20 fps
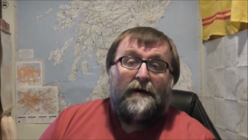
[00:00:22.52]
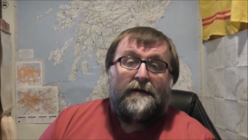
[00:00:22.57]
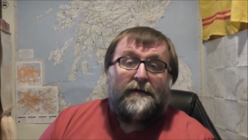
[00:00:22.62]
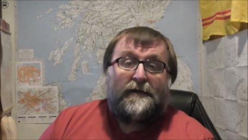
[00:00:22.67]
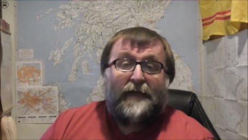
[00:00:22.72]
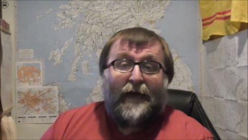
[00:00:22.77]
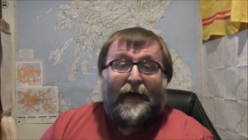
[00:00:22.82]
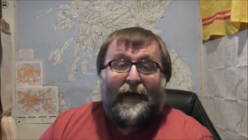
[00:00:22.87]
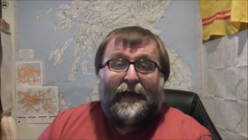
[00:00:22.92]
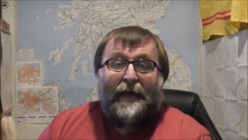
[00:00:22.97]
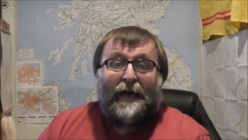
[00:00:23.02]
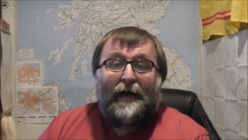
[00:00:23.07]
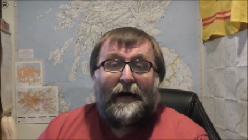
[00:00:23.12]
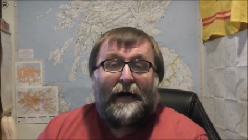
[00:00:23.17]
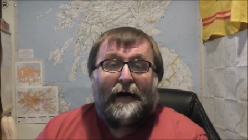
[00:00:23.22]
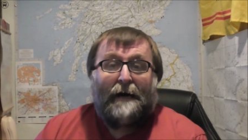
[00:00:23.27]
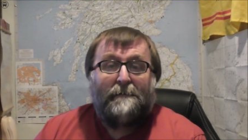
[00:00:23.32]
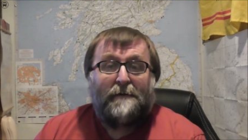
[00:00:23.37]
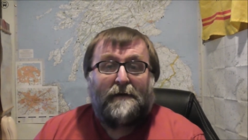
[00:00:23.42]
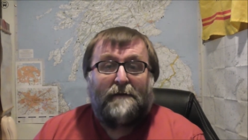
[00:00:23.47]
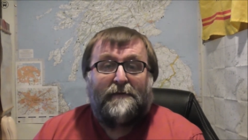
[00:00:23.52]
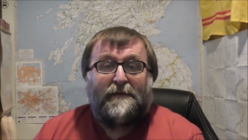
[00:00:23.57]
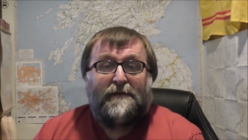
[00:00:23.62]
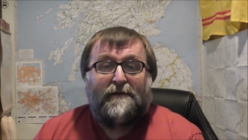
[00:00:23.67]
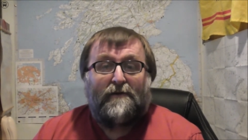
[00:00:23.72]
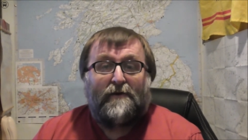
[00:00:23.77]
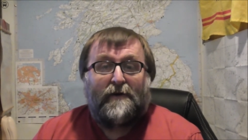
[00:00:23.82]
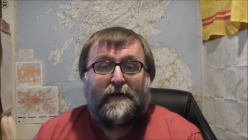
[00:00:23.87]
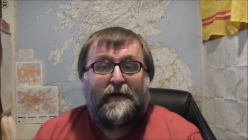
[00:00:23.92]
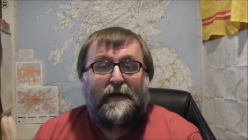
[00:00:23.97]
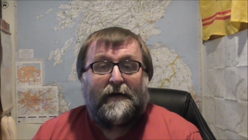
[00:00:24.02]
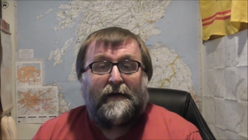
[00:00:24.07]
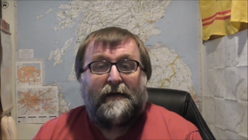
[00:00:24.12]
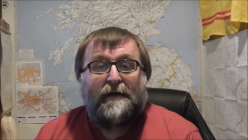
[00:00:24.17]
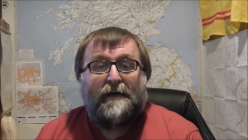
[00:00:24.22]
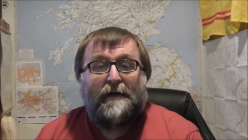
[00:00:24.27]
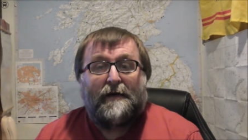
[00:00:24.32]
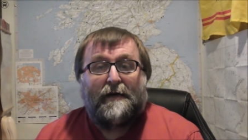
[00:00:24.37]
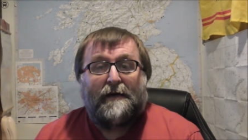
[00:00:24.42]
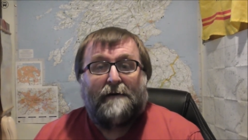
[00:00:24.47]
Today I'm going to be
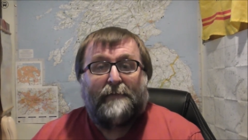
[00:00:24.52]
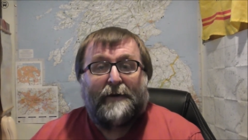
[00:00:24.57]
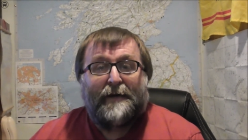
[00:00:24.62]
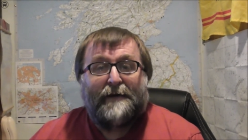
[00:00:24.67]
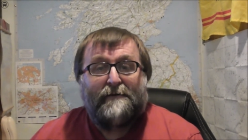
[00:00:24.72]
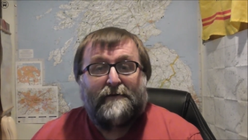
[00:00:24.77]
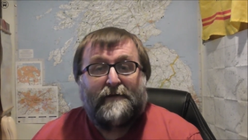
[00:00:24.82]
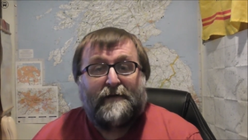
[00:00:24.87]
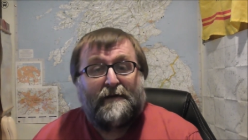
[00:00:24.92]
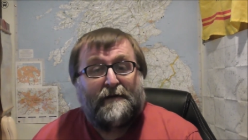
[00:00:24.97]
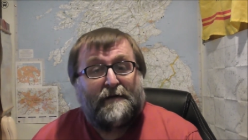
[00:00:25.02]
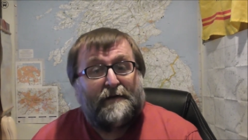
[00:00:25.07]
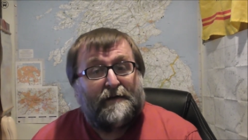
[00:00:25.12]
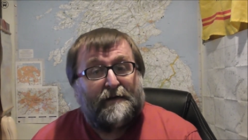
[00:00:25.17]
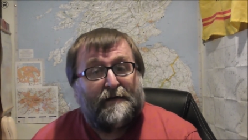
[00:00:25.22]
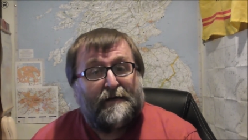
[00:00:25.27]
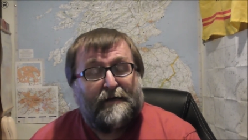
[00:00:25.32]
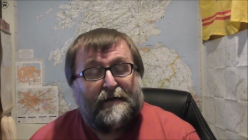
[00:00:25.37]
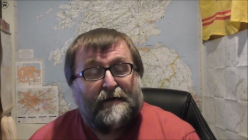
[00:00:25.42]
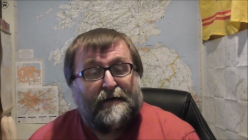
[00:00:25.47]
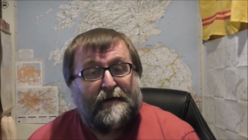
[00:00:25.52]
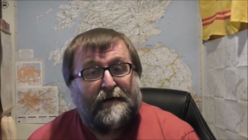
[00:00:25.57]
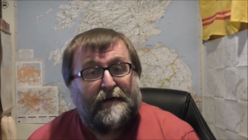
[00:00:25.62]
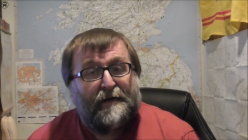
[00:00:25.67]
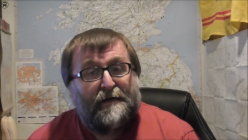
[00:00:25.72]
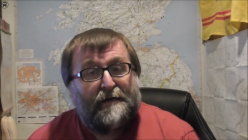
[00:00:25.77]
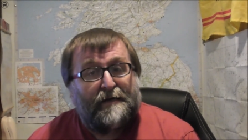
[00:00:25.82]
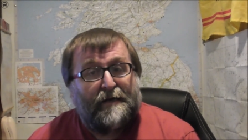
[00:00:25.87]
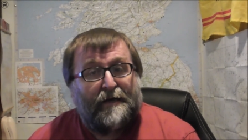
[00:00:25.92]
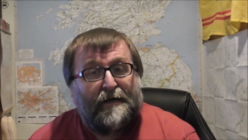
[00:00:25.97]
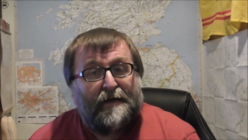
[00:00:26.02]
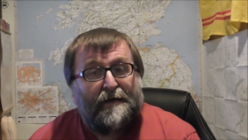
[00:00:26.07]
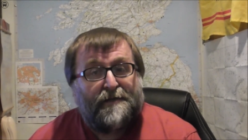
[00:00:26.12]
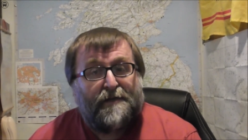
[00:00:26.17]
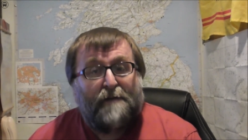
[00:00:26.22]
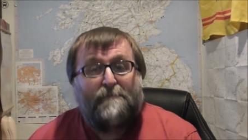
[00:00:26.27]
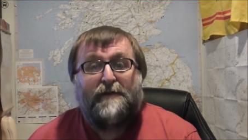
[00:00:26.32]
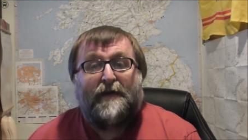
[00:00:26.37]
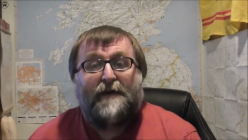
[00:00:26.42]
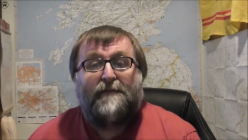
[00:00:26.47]
talking about a
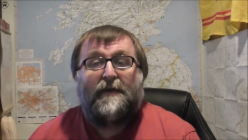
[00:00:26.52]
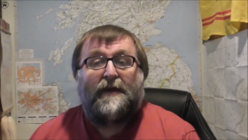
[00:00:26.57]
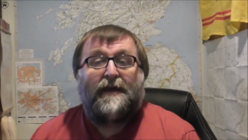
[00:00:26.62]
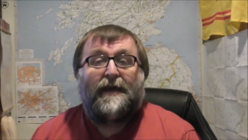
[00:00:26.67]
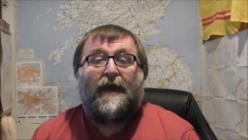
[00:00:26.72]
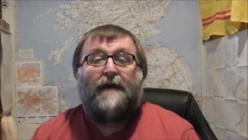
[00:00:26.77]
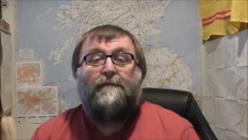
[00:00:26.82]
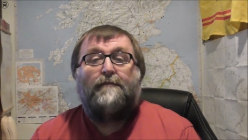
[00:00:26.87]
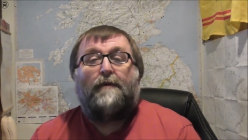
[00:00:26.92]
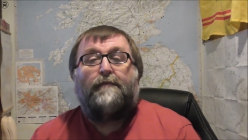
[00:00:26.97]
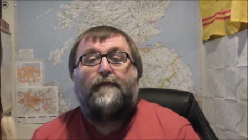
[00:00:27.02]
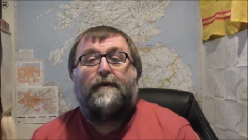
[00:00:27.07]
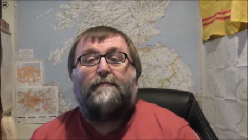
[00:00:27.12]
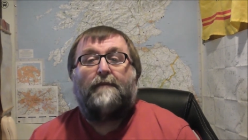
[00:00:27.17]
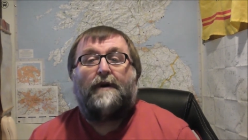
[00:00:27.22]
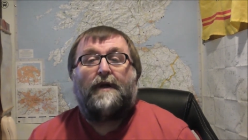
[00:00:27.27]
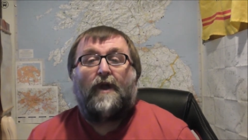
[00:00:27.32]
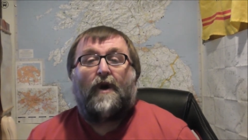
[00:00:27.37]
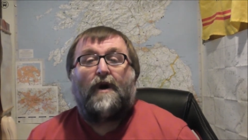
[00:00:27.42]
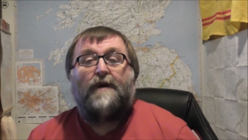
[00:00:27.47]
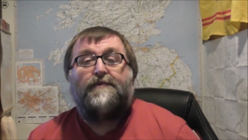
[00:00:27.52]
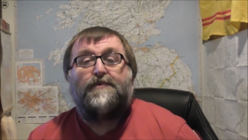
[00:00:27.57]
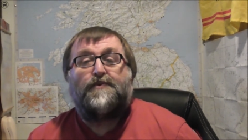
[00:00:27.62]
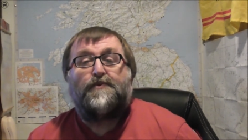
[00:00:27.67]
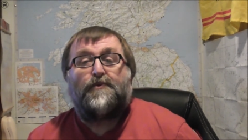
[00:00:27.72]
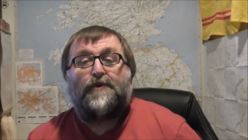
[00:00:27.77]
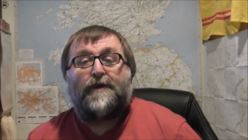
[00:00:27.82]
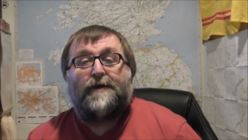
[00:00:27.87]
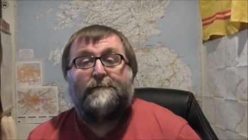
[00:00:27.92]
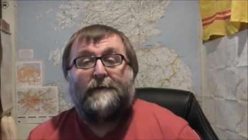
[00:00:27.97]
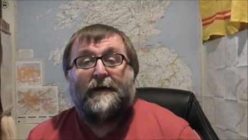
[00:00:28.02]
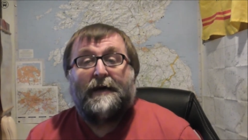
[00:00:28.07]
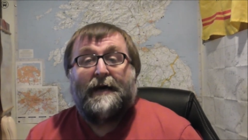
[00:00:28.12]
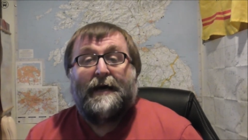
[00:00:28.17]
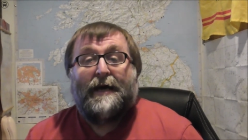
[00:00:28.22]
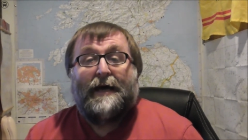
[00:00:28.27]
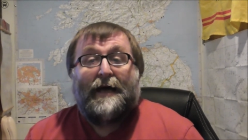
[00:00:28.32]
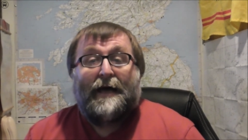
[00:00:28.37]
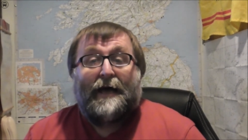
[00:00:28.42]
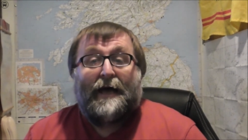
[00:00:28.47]
subject that came up in my live stream
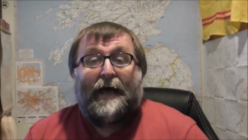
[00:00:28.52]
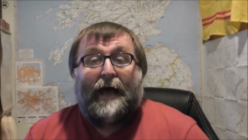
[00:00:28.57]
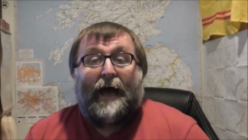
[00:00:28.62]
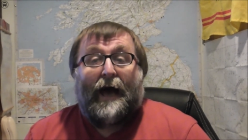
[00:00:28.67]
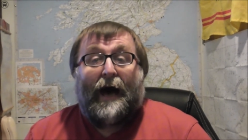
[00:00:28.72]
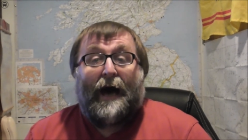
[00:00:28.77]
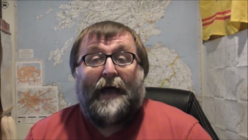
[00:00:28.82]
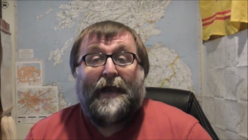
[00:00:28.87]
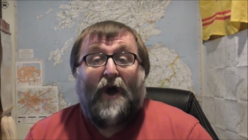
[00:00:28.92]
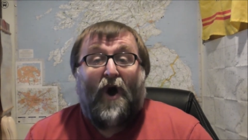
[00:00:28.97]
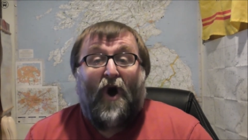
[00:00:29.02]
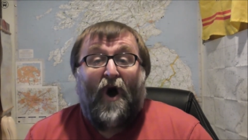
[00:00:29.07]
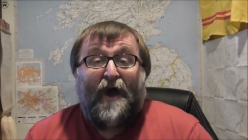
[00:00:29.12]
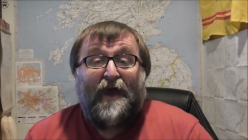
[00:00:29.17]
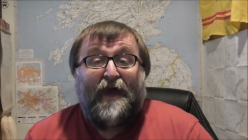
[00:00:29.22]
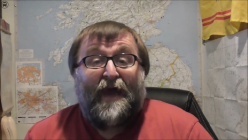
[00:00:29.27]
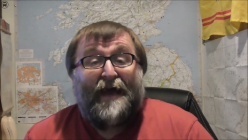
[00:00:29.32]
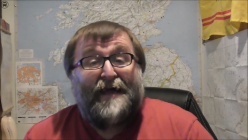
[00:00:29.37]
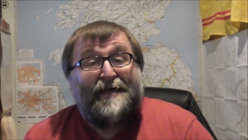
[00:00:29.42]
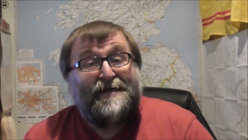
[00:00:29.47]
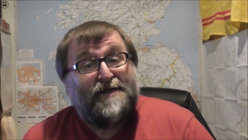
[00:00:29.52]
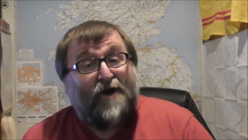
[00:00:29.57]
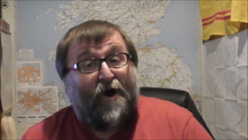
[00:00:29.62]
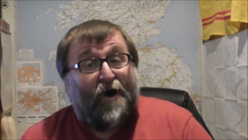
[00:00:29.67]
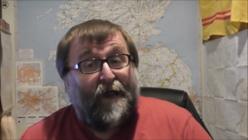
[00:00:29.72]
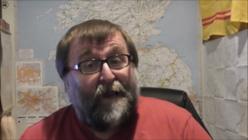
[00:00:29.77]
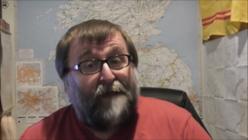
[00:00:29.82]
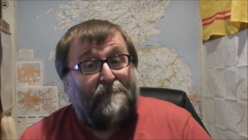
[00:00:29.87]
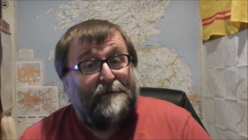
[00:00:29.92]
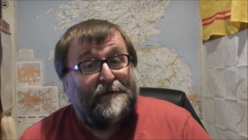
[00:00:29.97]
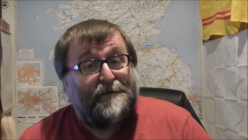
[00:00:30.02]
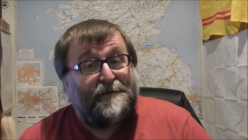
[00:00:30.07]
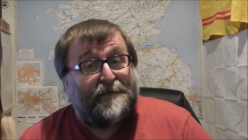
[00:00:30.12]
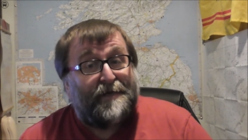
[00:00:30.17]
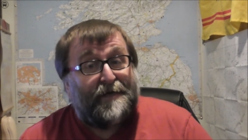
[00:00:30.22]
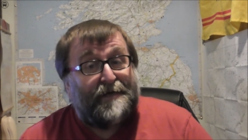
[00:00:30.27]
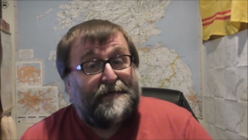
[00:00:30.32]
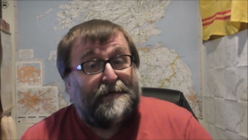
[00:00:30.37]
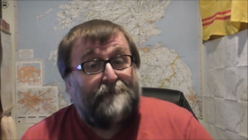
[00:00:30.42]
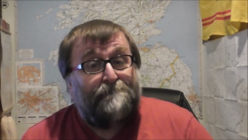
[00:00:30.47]
and I entirely missed
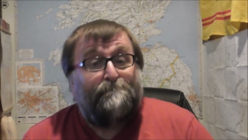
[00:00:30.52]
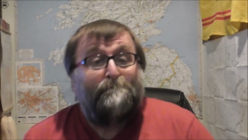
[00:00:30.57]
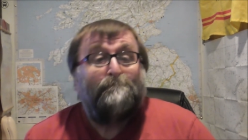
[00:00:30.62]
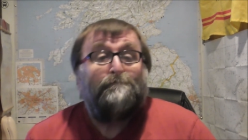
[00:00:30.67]
it.